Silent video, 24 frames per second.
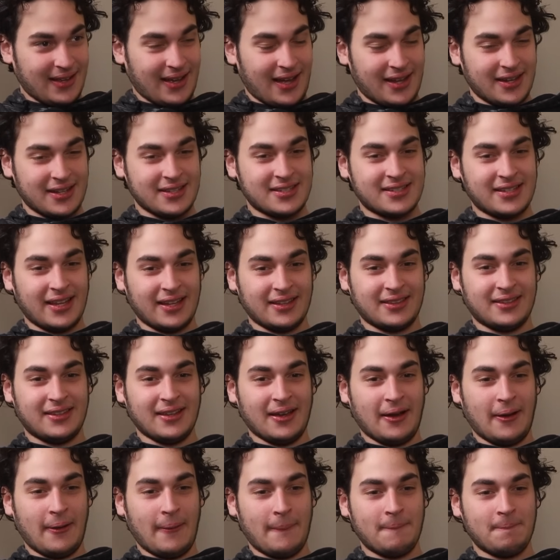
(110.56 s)
and it said
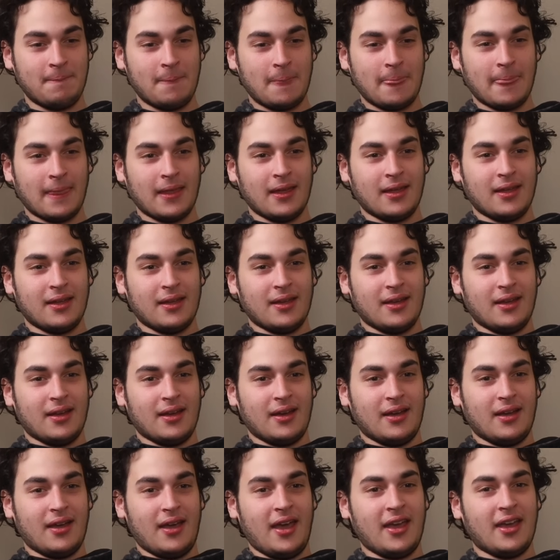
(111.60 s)

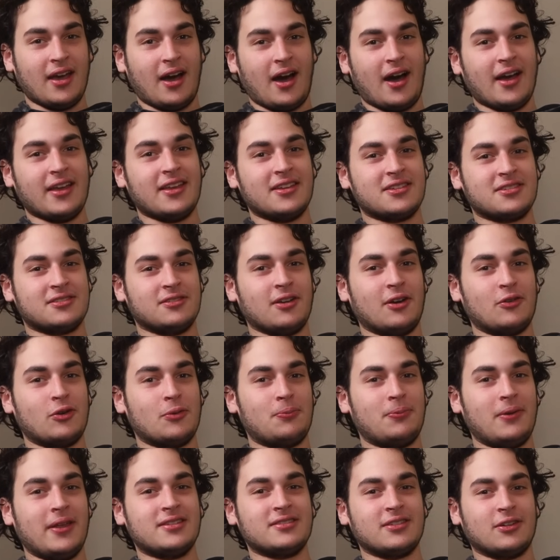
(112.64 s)
AI is not
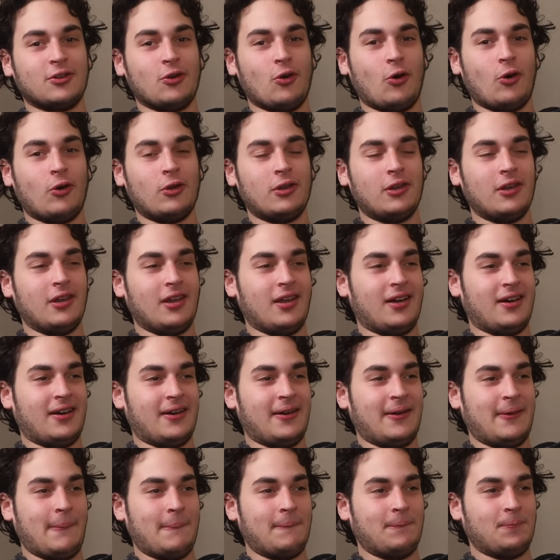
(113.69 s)
replacing
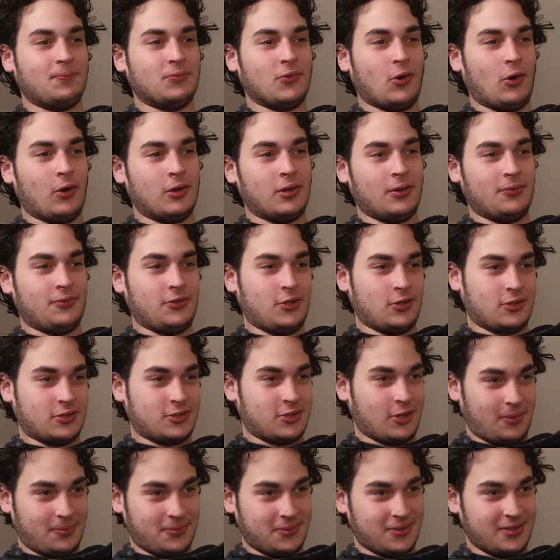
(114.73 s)
all of your
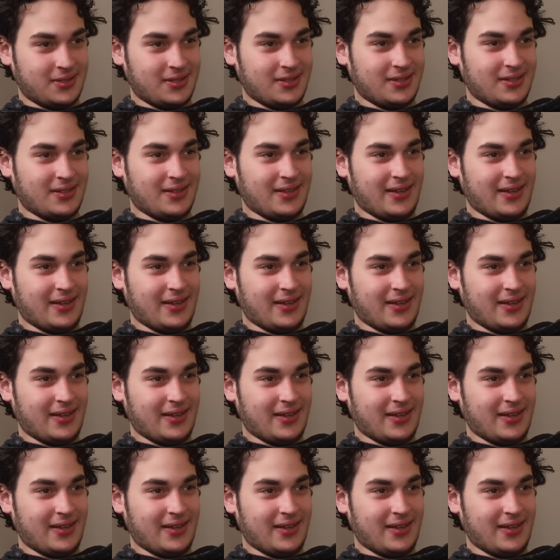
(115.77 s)
jobs,